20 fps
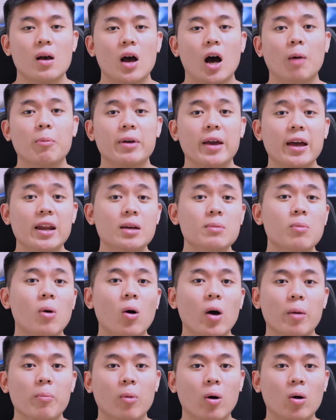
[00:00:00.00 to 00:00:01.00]
I'll be adding
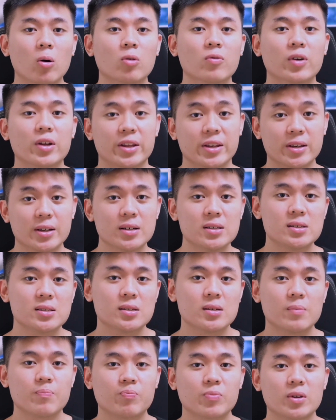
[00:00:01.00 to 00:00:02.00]
more and more over the years.
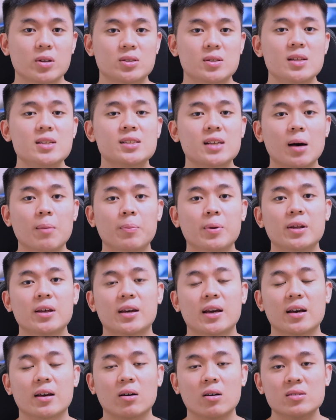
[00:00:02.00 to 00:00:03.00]
This company
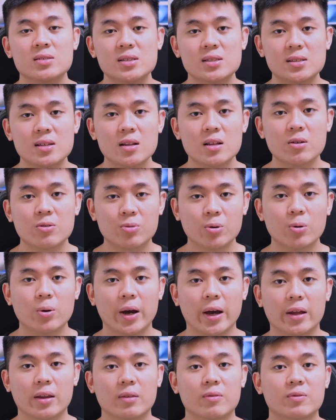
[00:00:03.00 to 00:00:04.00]
can consistently grow
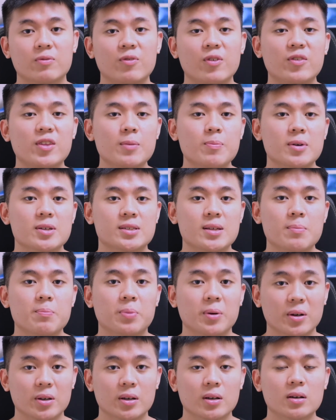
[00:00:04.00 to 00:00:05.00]
at 50%
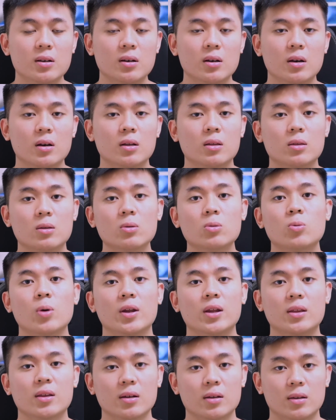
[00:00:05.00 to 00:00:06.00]
per year till
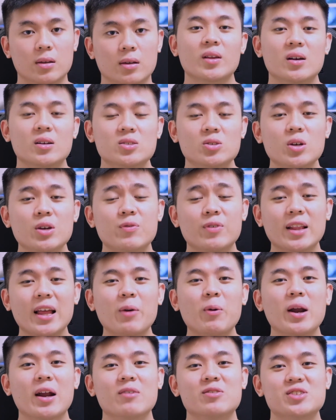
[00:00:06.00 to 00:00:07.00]
2030. So if you
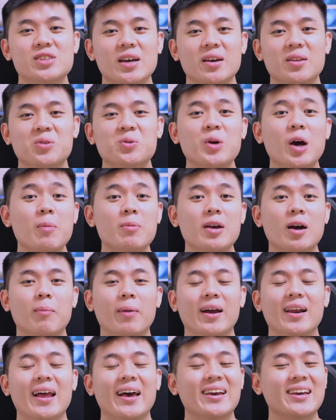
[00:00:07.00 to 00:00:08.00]
like what I've shared, do help me out
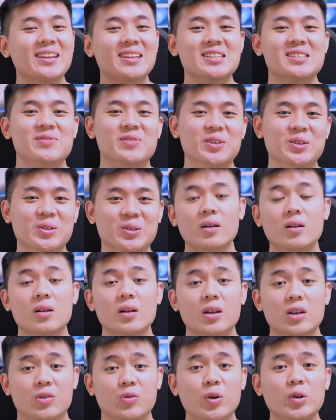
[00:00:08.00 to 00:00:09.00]
by liking this video.
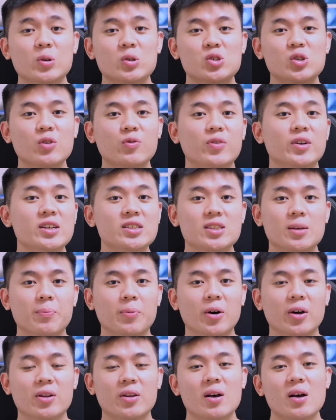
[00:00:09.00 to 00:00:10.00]
If you want to show further
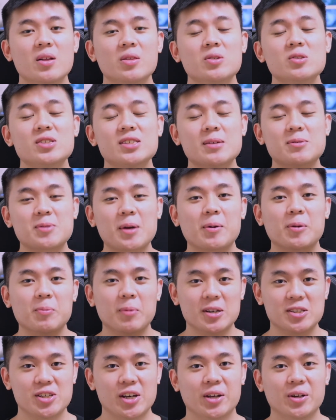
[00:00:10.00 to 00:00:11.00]
support, do subscribe to
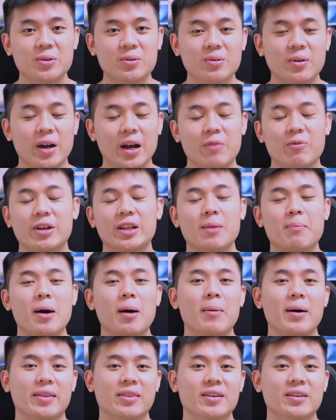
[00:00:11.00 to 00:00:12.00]
my channel and ring the
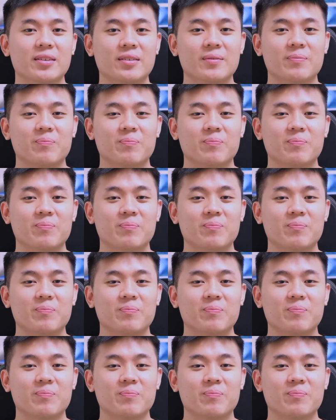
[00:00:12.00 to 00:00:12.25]
bell button.